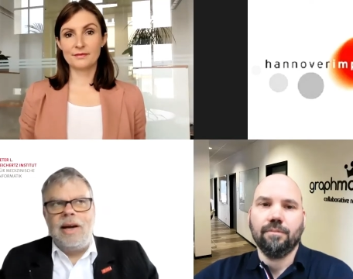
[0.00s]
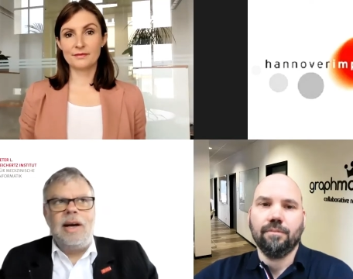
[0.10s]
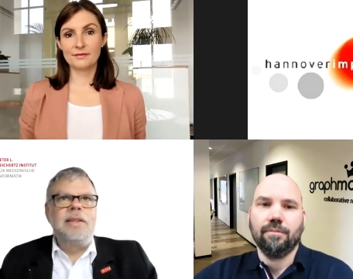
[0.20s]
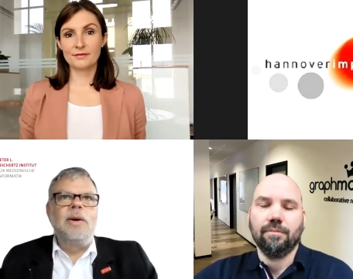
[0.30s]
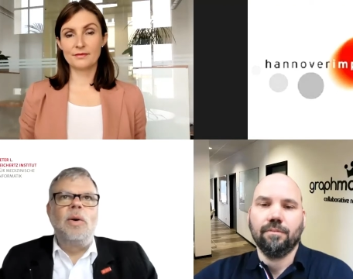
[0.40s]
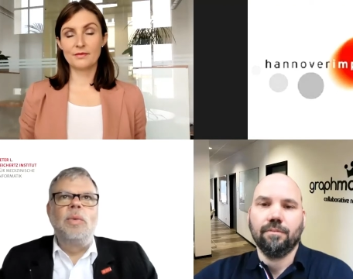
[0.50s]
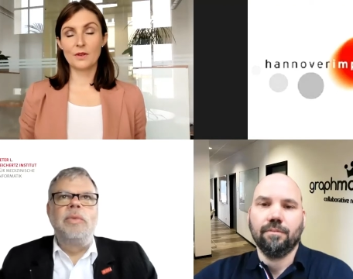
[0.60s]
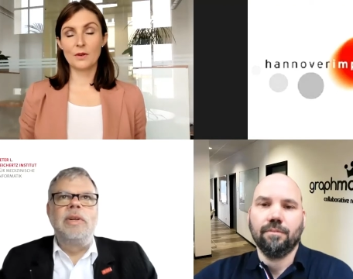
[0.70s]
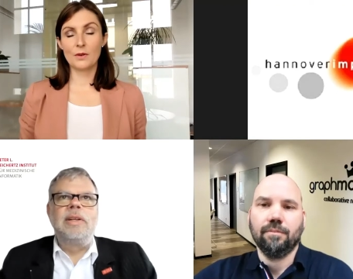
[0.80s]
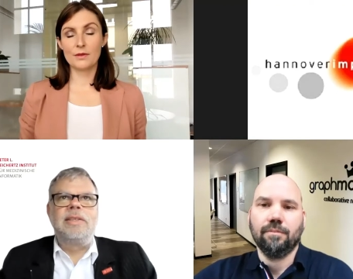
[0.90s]
Speaker 1: and the home
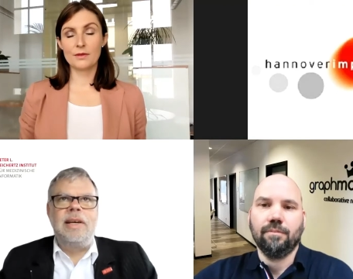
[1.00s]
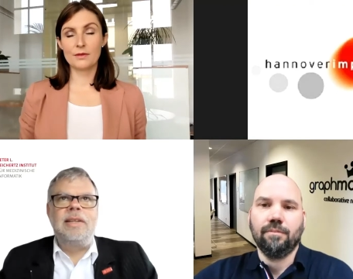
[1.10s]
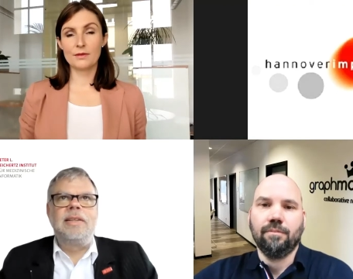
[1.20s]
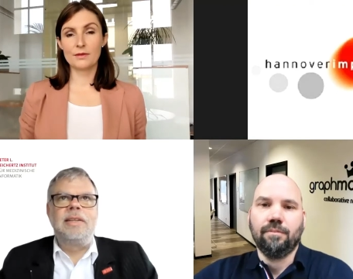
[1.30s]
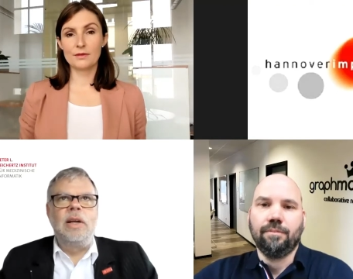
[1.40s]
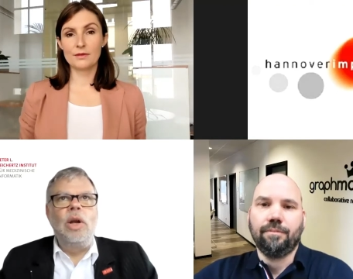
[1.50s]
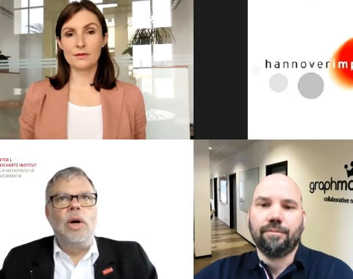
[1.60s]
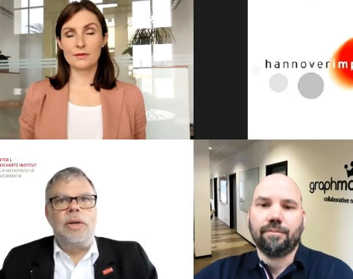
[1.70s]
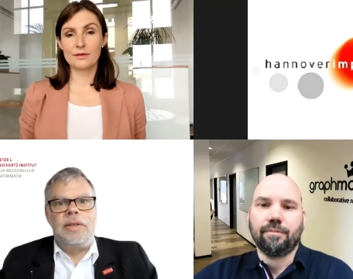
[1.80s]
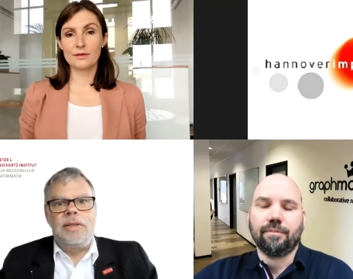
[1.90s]
will send an
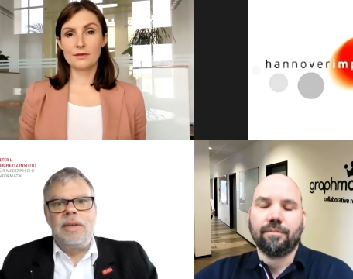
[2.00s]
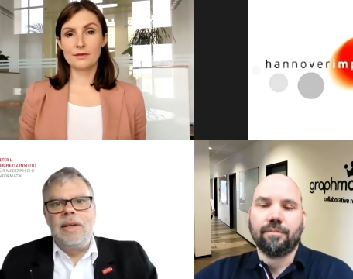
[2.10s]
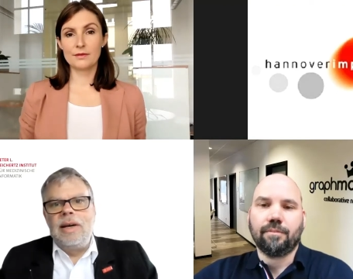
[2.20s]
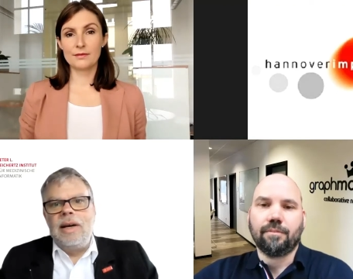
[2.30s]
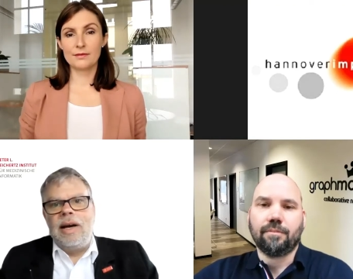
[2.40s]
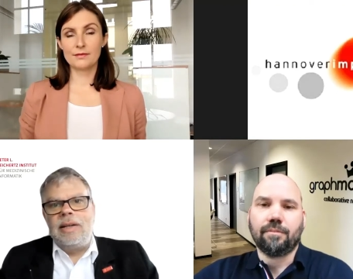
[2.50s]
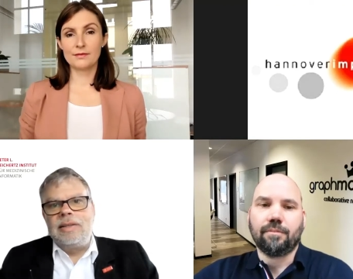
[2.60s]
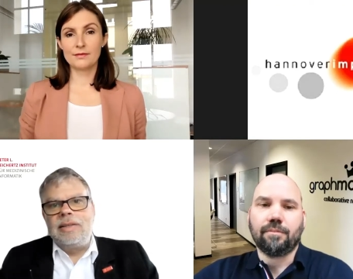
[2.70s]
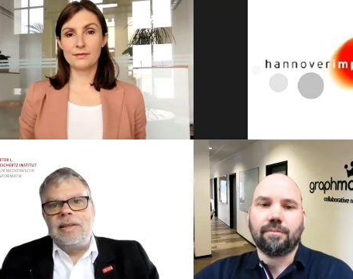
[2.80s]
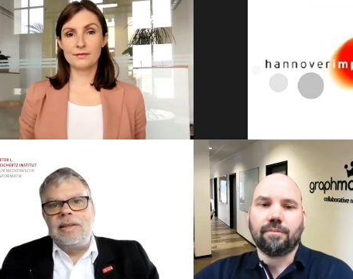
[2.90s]
alert
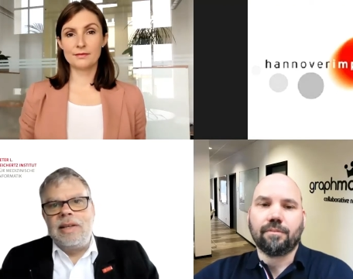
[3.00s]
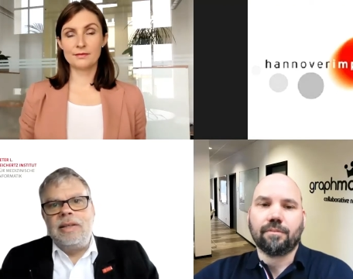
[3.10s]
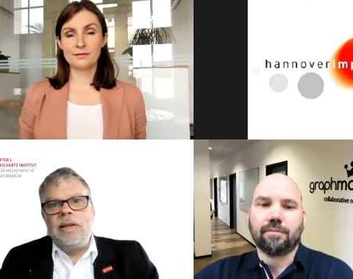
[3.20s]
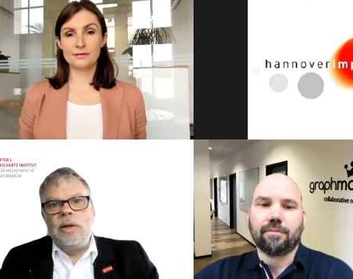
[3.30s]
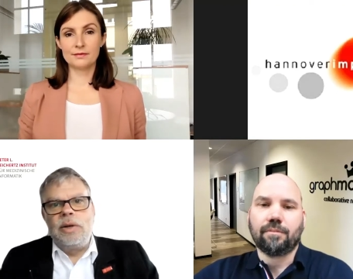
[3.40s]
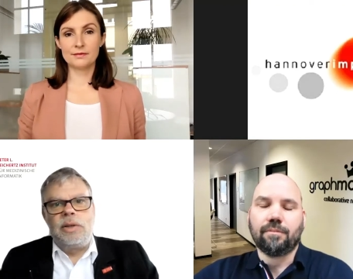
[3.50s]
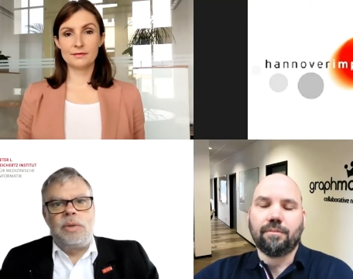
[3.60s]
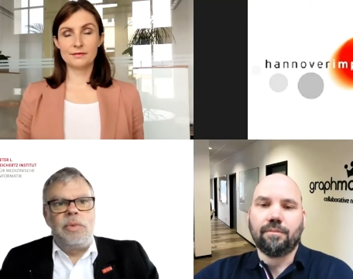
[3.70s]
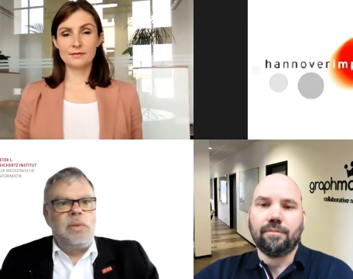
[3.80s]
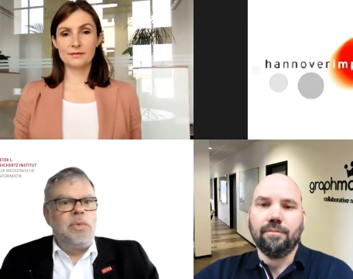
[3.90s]
and uh, that alert
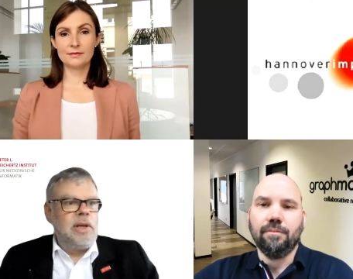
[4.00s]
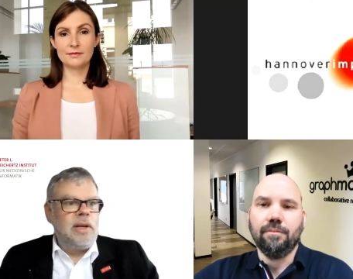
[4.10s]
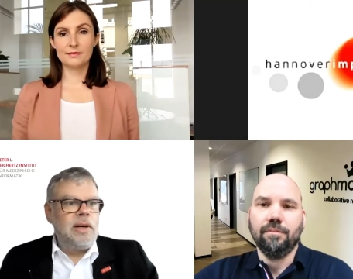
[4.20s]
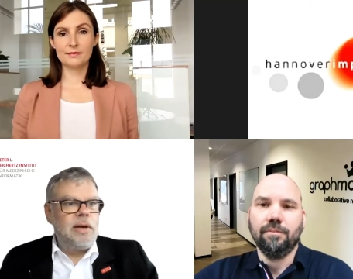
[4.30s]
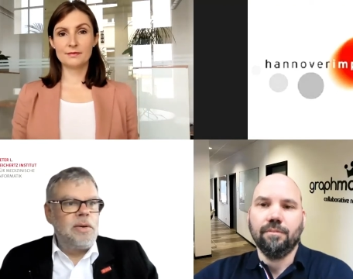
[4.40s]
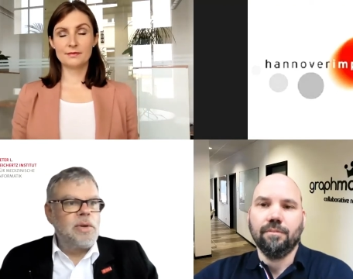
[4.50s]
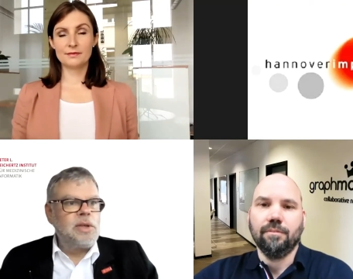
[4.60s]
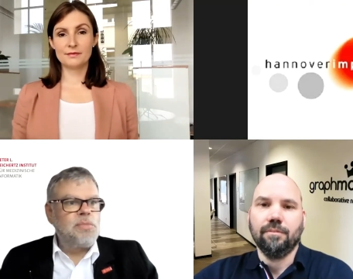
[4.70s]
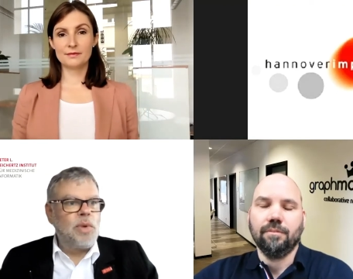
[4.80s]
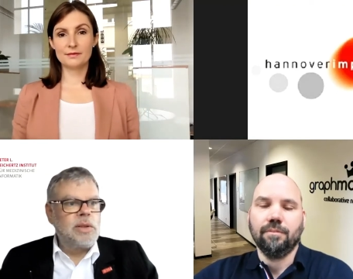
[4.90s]
will be a
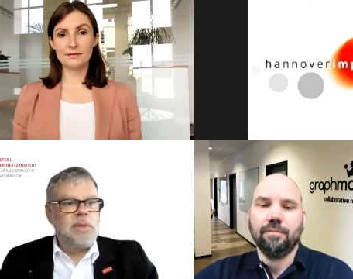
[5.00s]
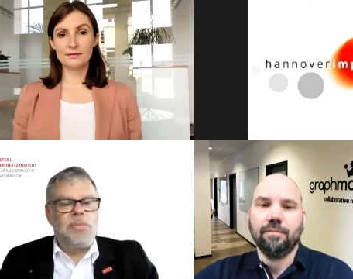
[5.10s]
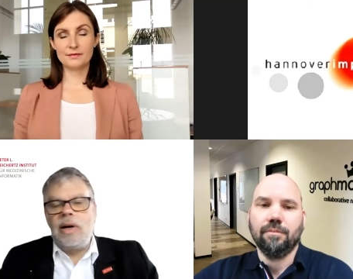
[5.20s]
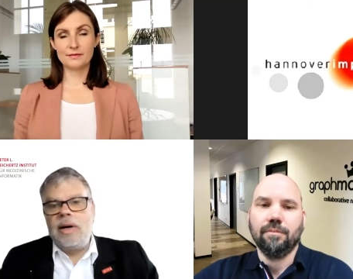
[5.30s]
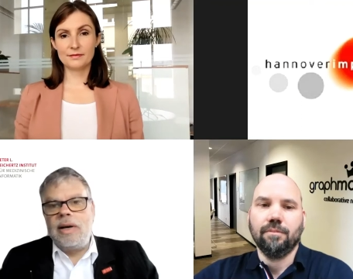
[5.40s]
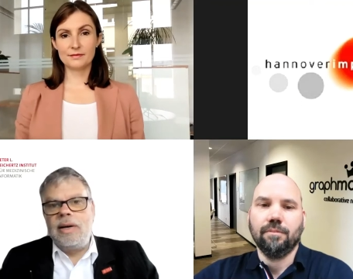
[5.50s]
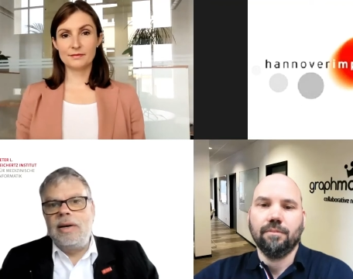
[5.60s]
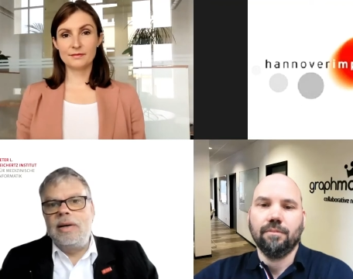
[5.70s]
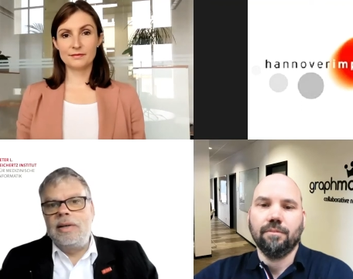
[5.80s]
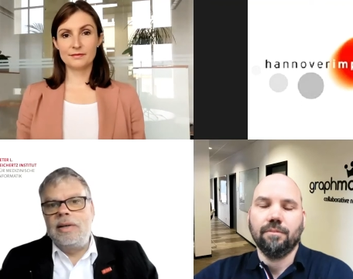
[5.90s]
response by
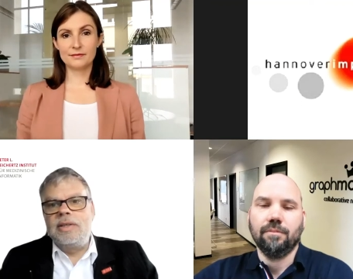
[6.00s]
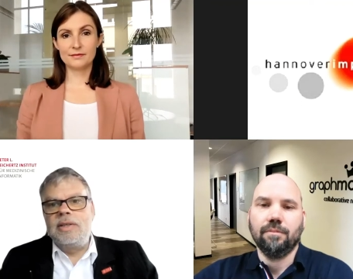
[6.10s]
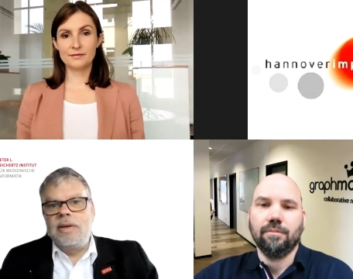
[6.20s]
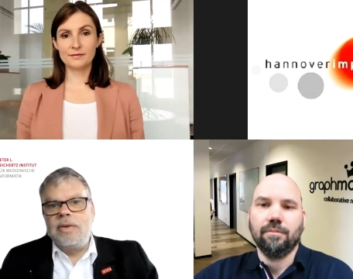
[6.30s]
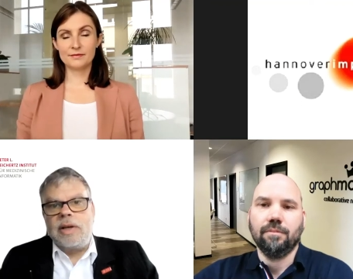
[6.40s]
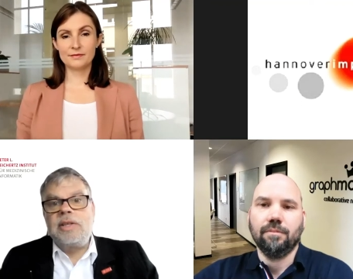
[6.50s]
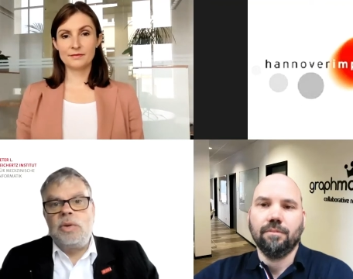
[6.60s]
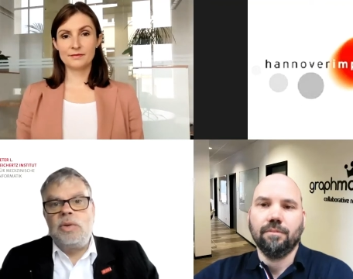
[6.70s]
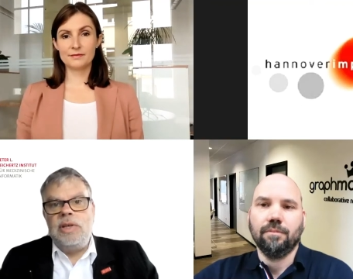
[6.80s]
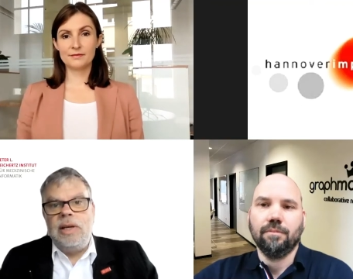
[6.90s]
uh, a
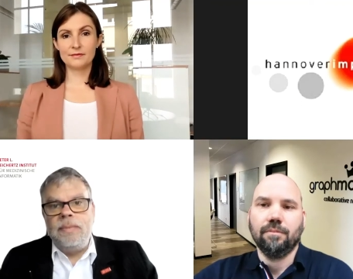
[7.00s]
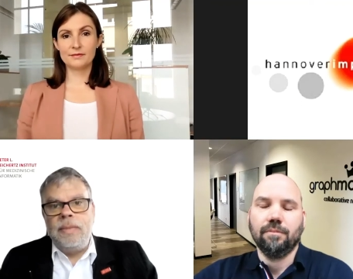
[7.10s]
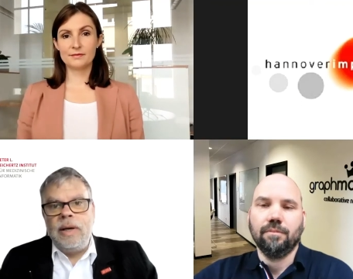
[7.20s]
rescue team